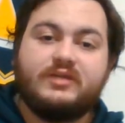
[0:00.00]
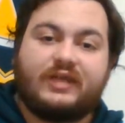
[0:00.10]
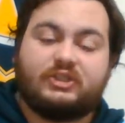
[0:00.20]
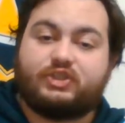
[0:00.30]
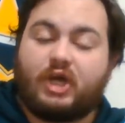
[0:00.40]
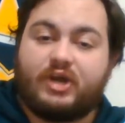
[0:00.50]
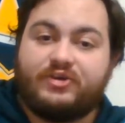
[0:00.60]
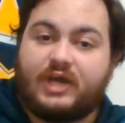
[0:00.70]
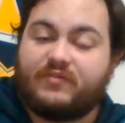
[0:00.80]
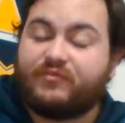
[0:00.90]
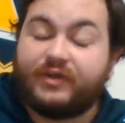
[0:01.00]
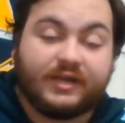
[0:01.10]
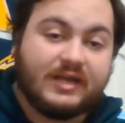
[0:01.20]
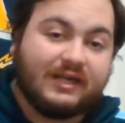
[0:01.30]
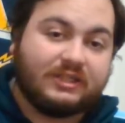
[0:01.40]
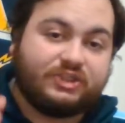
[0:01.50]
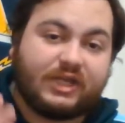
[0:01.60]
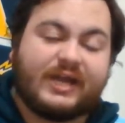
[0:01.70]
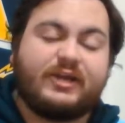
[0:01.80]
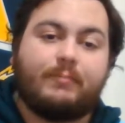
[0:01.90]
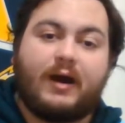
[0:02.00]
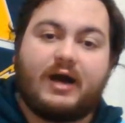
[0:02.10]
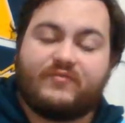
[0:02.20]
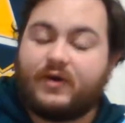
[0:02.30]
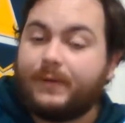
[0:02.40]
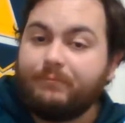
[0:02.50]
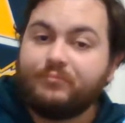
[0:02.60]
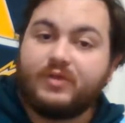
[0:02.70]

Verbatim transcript: They showed nothing. Jacob Arthur,